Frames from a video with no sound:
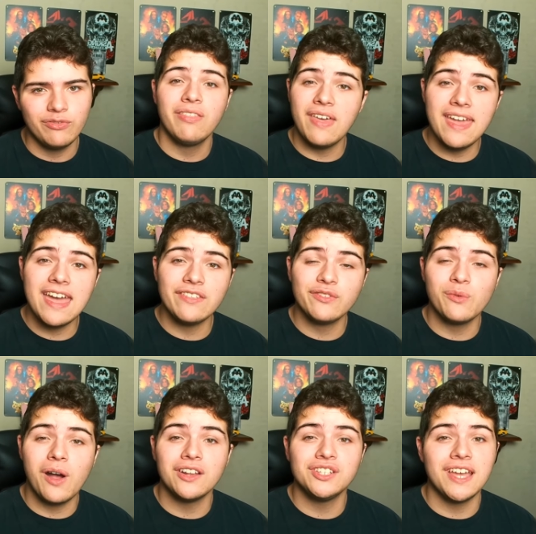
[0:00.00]
Thank you guys for
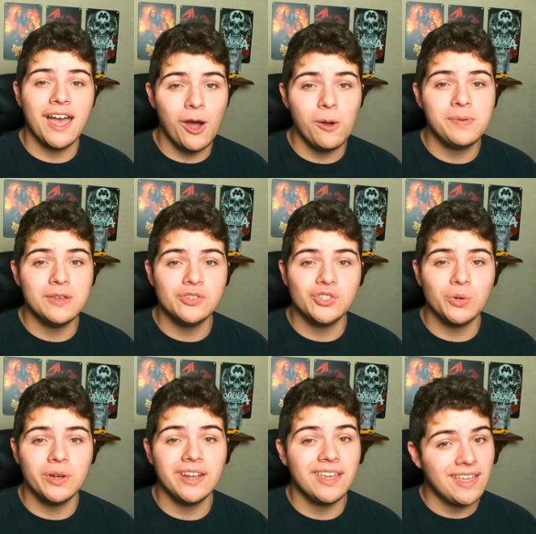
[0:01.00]
watching. I hope you
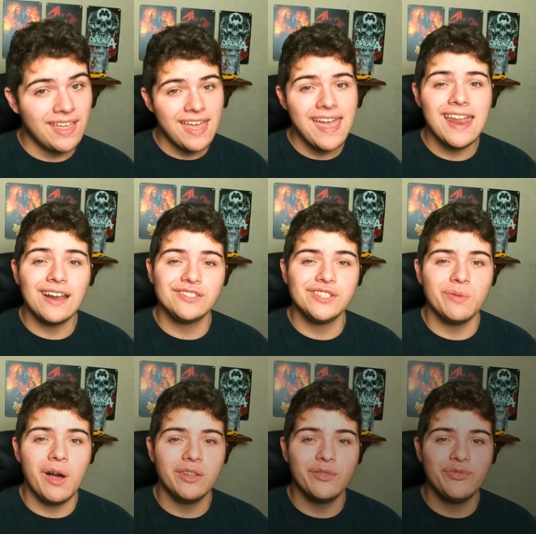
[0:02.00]
enjoyed and I'll see you all in the